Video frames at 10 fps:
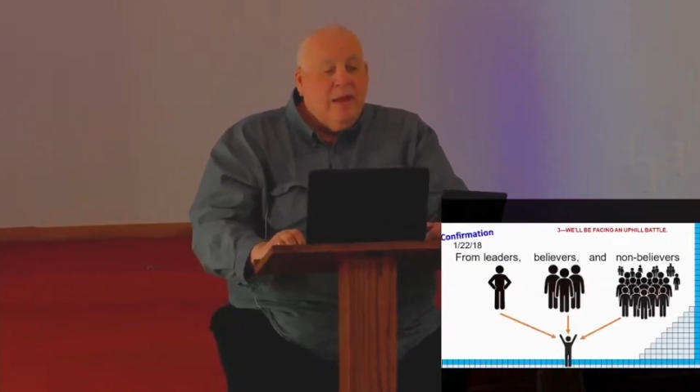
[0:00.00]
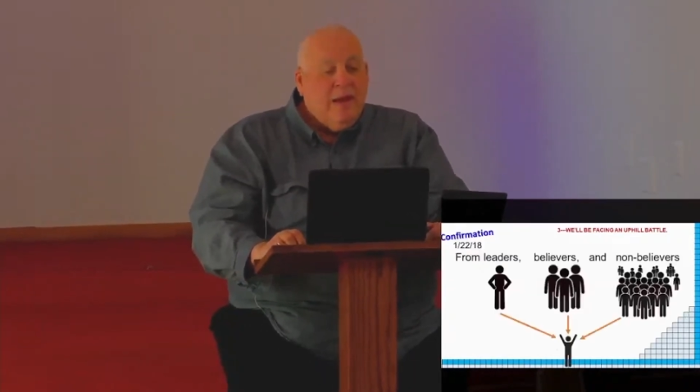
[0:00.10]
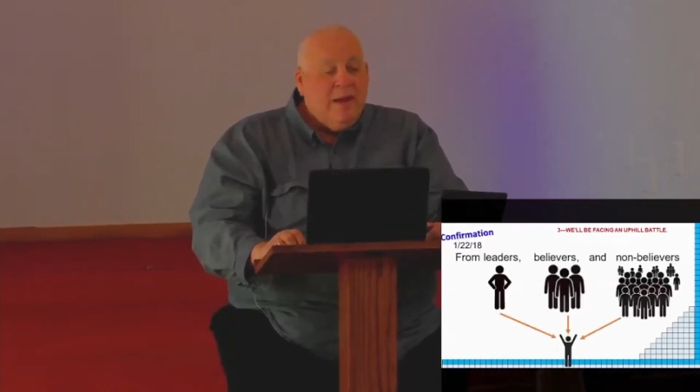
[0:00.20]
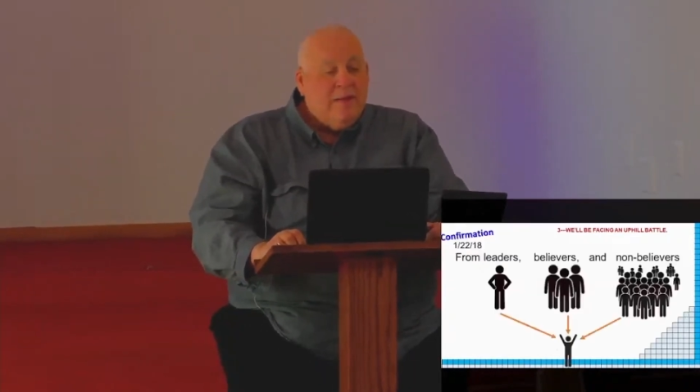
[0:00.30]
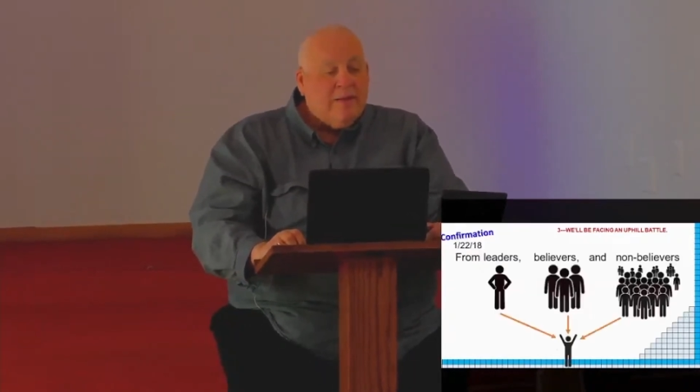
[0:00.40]

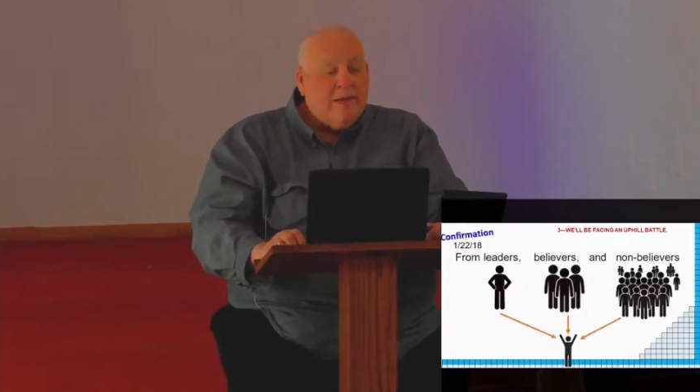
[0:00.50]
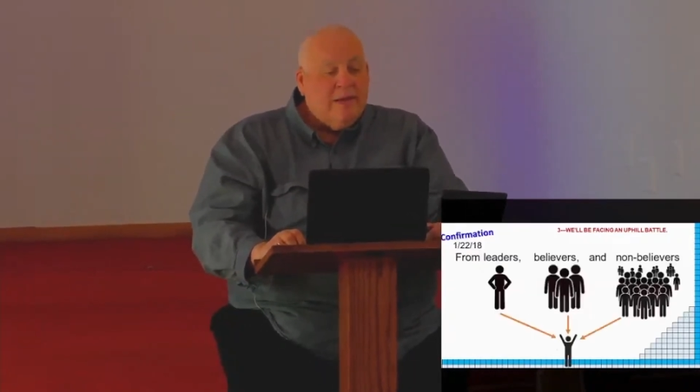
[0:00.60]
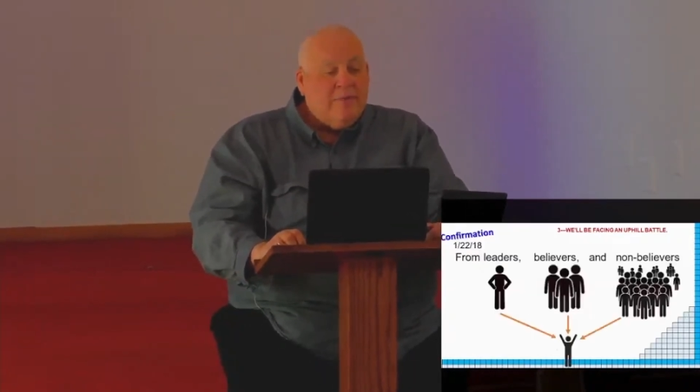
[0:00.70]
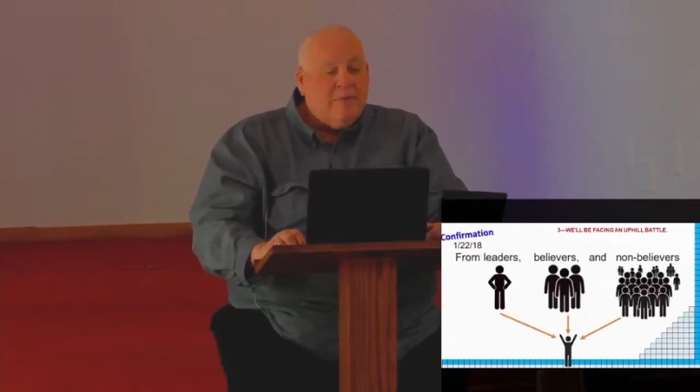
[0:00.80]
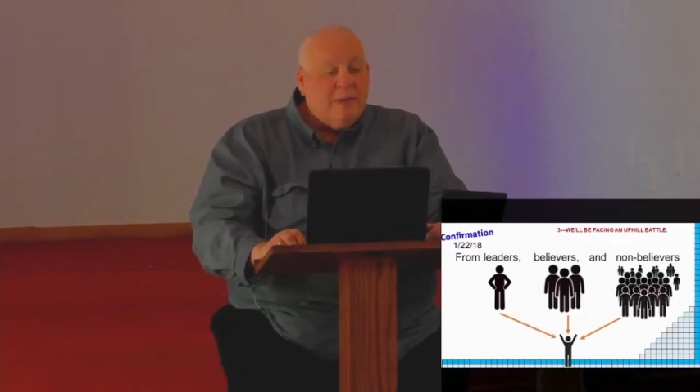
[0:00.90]
Another
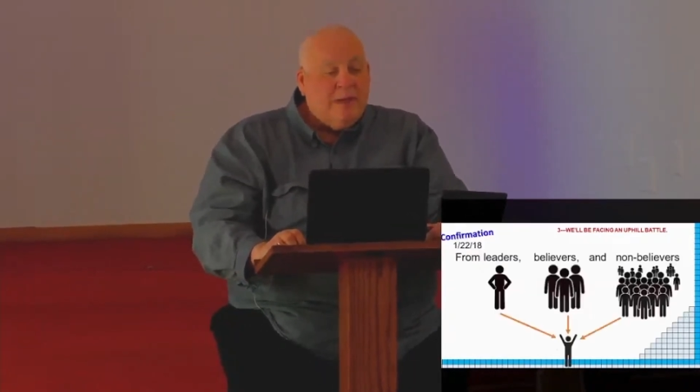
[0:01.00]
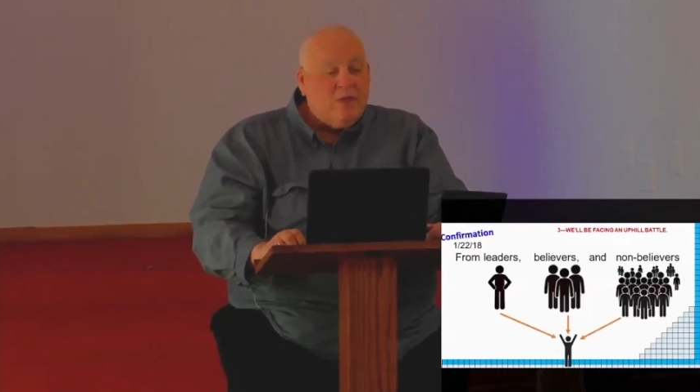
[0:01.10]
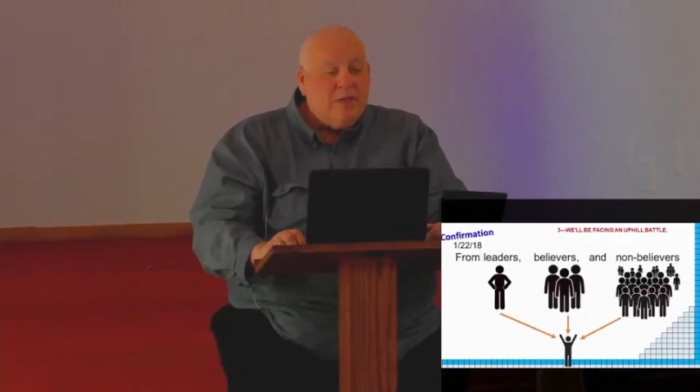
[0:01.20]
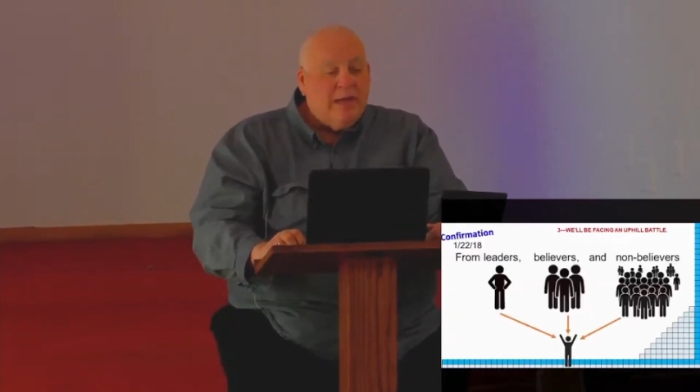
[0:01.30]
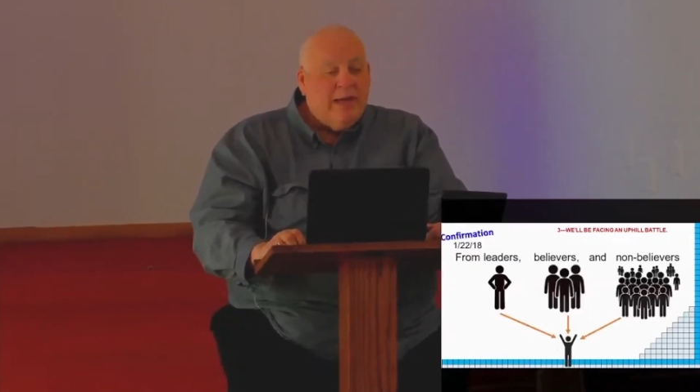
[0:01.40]

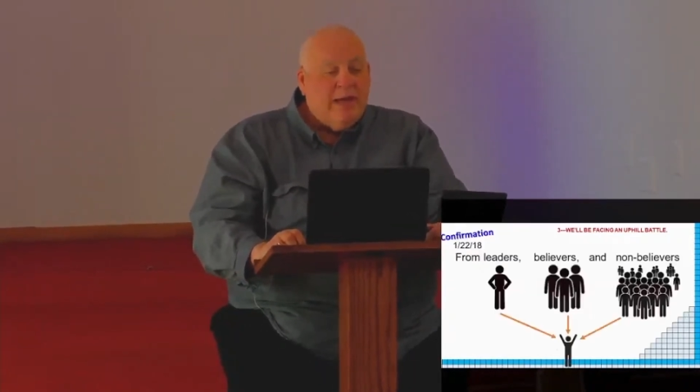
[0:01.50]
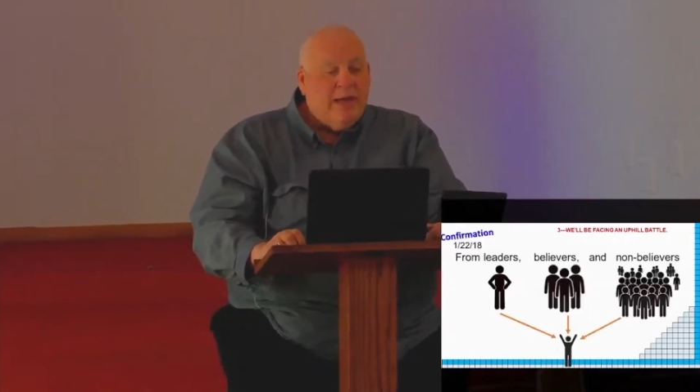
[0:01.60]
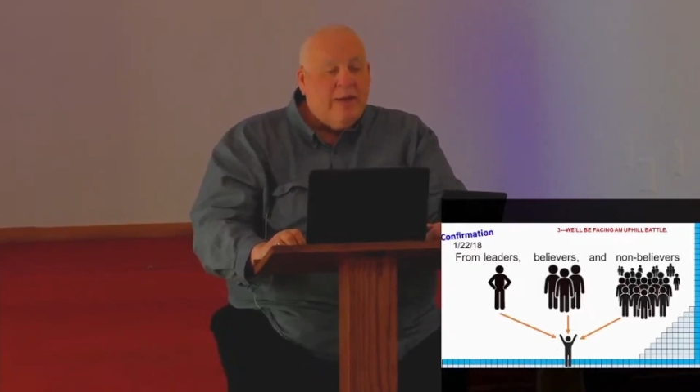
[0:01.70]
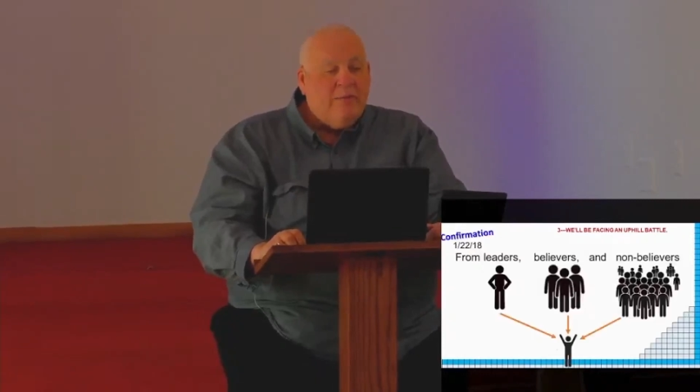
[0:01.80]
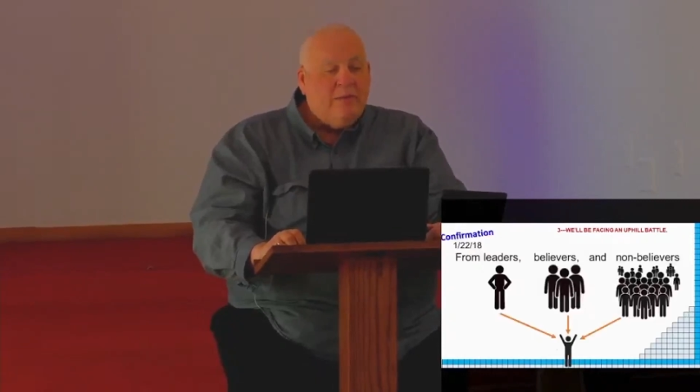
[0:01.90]
confirmation I
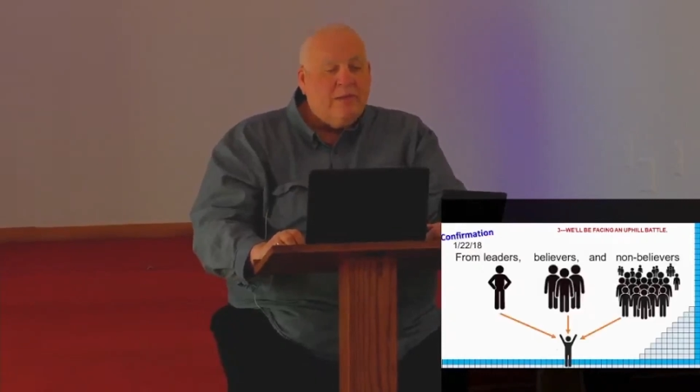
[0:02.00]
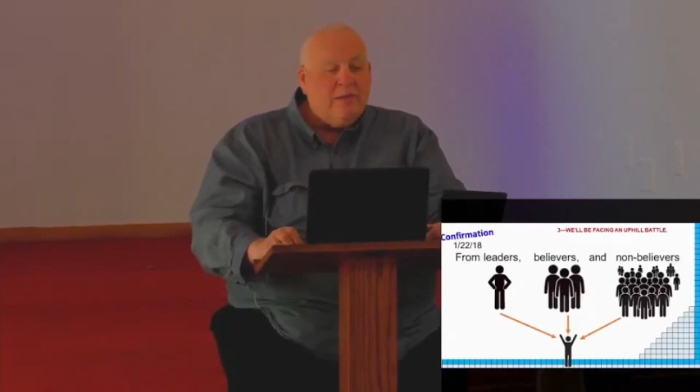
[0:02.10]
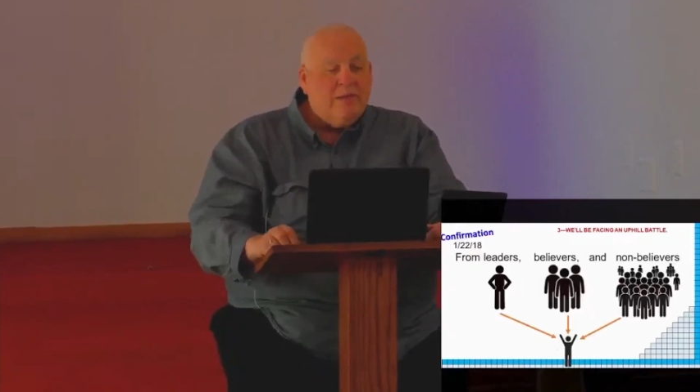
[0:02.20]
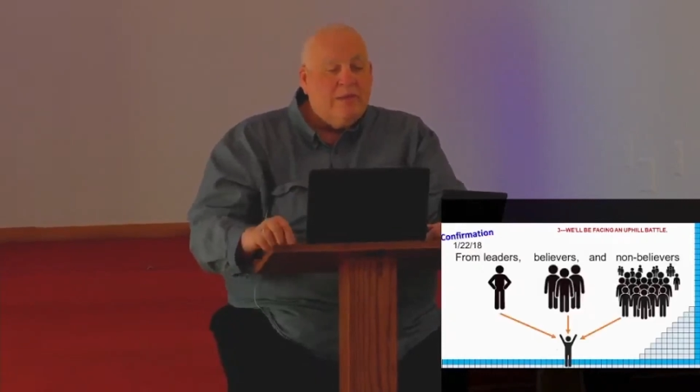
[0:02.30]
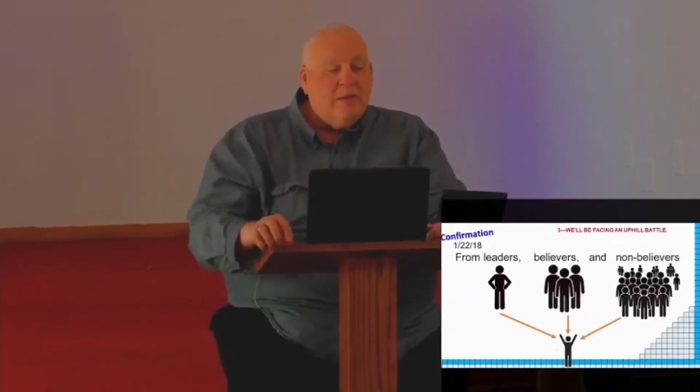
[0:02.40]
had
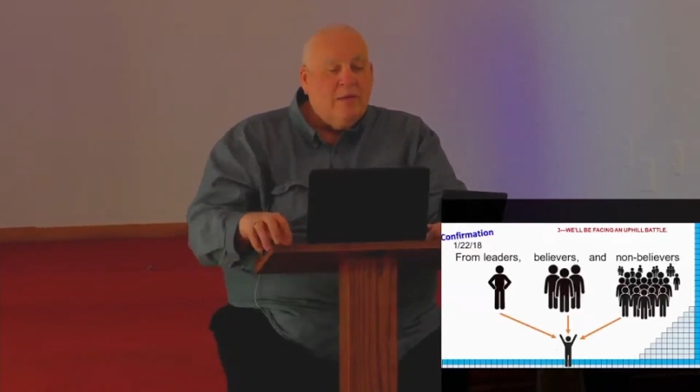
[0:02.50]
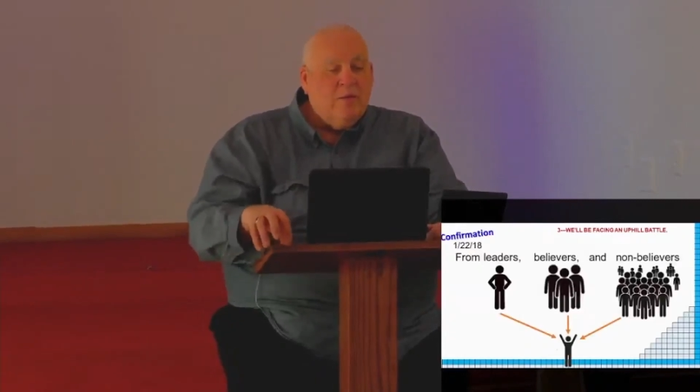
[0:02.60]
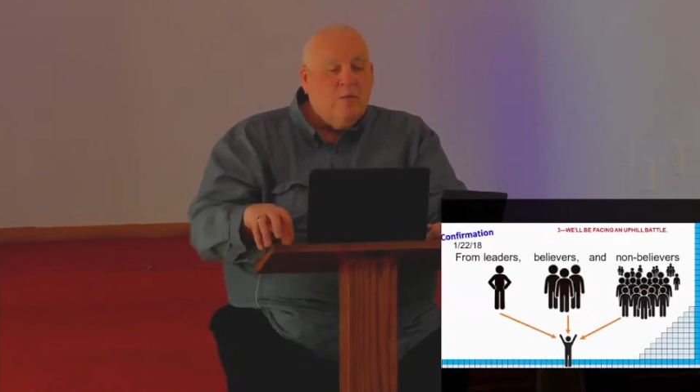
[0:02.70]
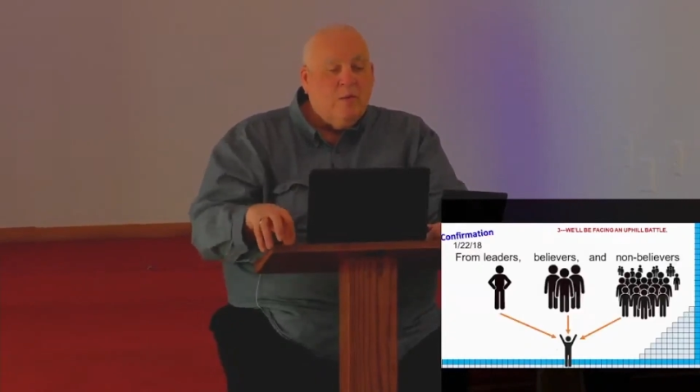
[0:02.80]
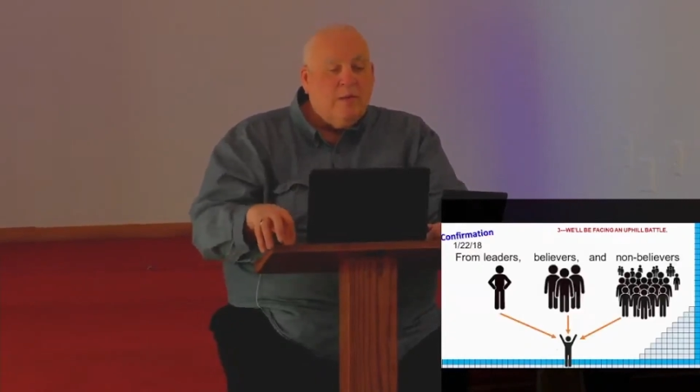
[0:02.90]
was,
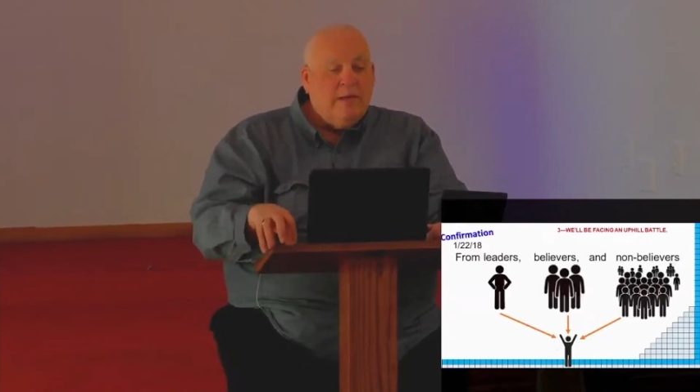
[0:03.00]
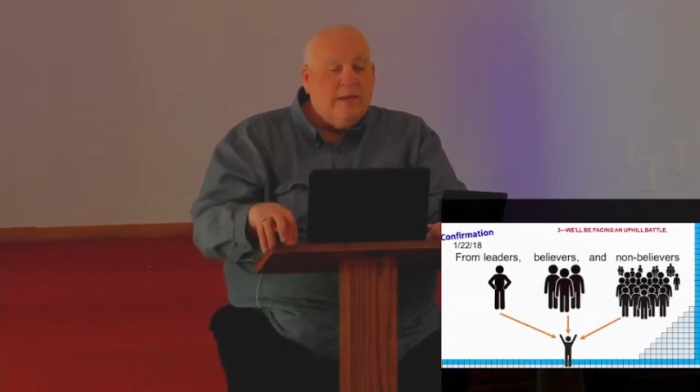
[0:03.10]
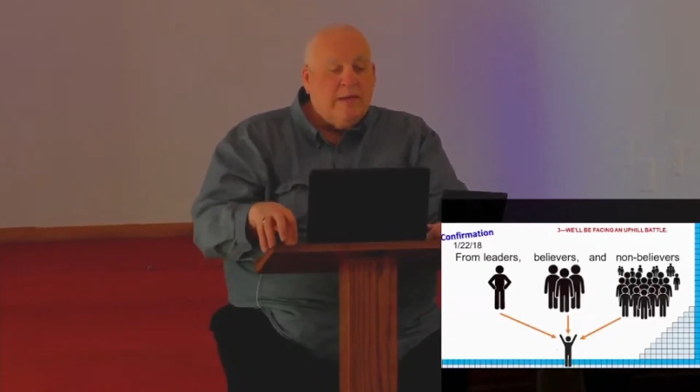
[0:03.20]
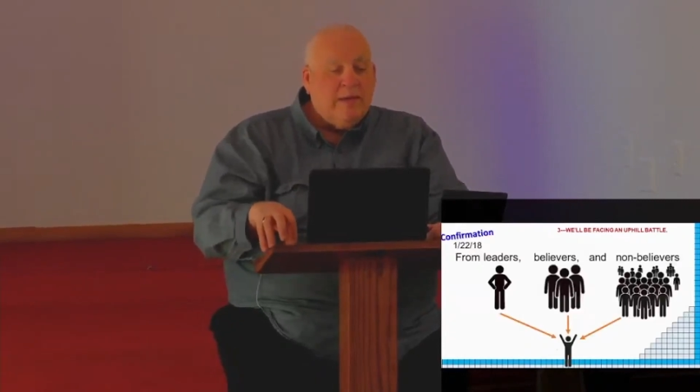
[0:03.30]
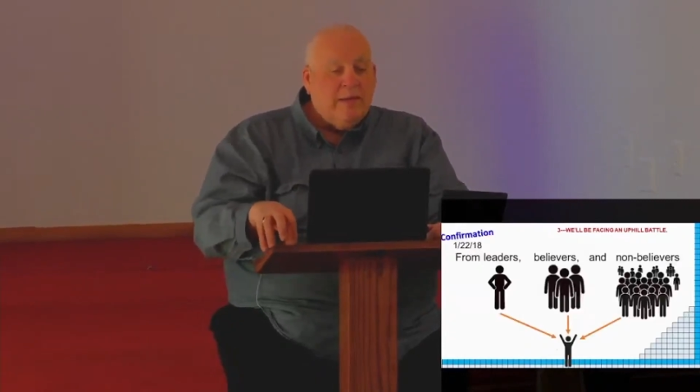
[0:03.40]
we'll get